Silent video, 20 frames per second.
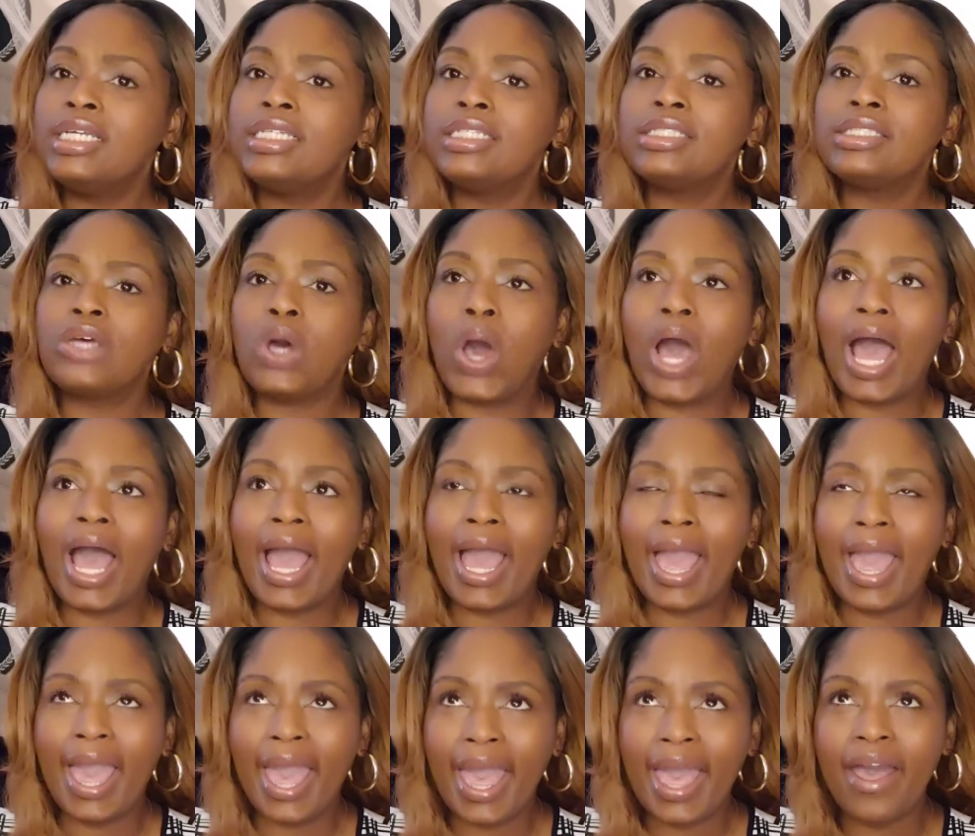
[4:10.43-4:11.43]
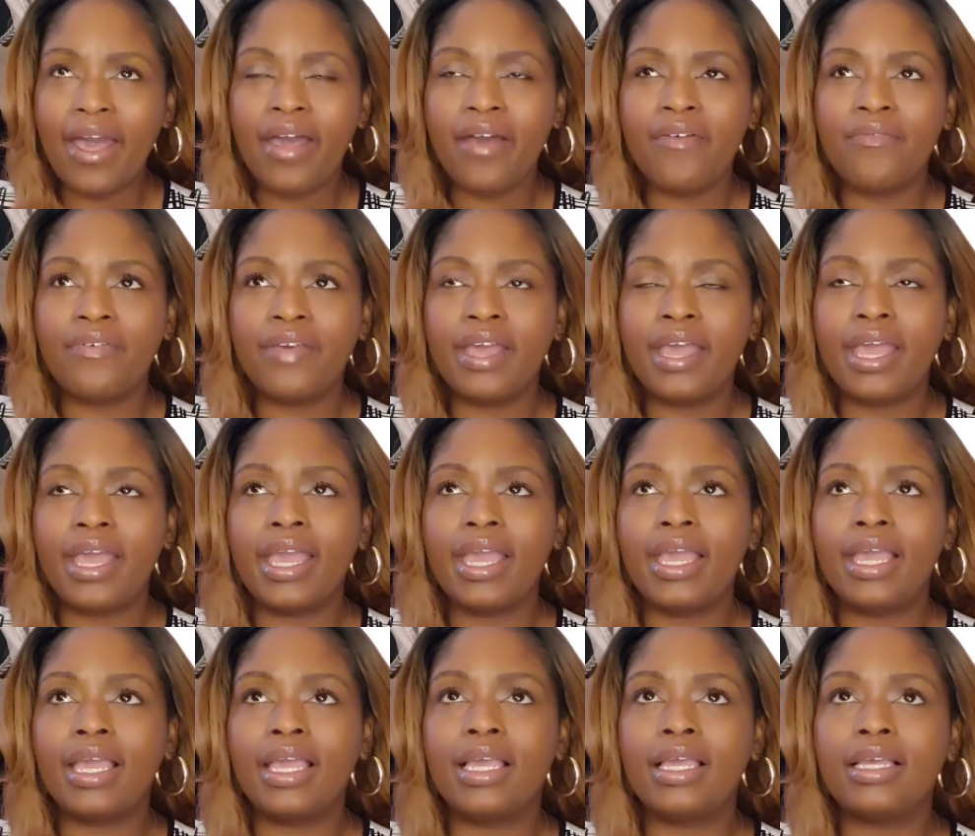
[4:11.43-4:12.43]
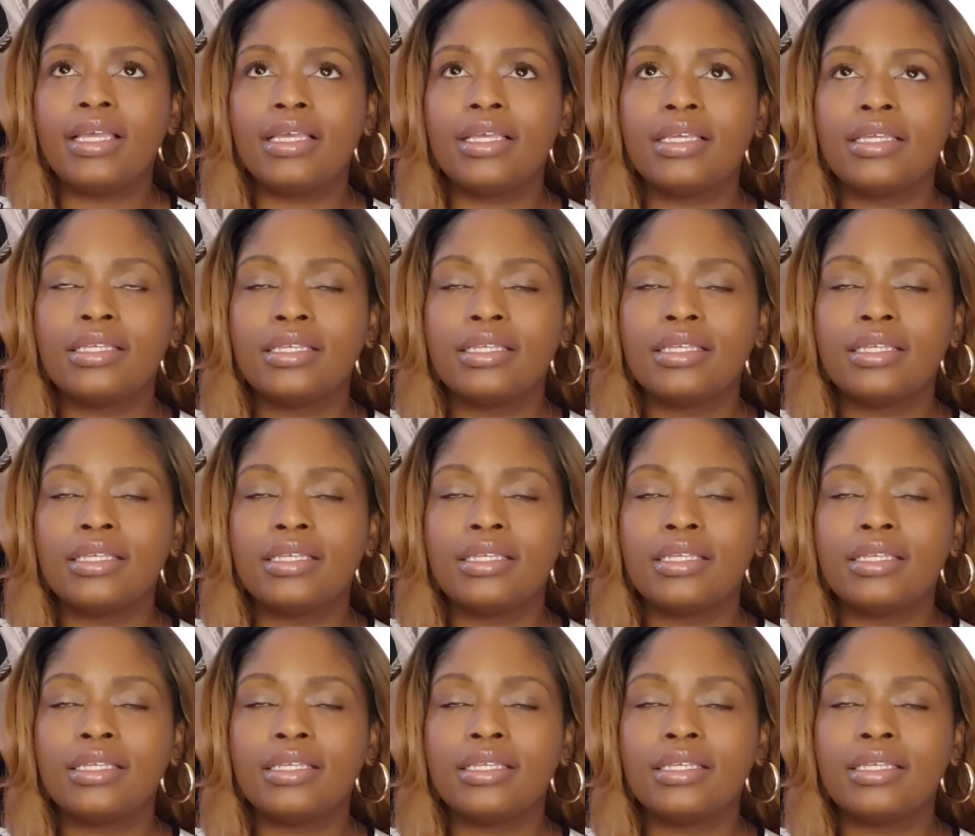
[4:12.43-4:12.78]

So I have a